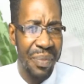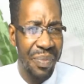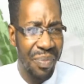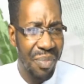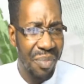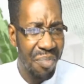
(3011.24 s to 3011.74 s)

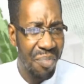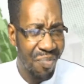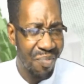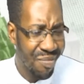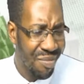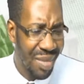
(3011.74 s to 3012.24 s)
I'm trying
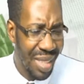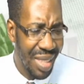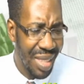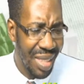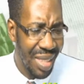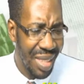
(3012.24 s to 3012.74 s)
to
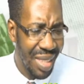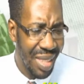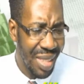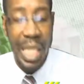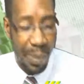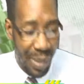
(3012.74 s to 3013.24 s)
explain it.
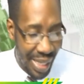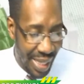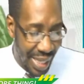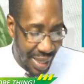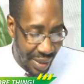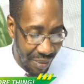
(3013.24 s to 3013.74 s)
I'm trying to
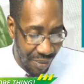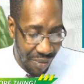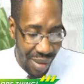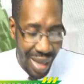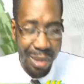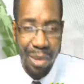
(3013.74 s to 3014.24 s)
figure out
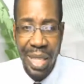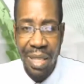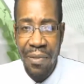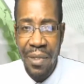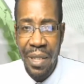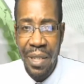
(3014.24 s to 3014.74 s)
what is
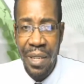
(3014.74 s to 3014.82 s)
happening.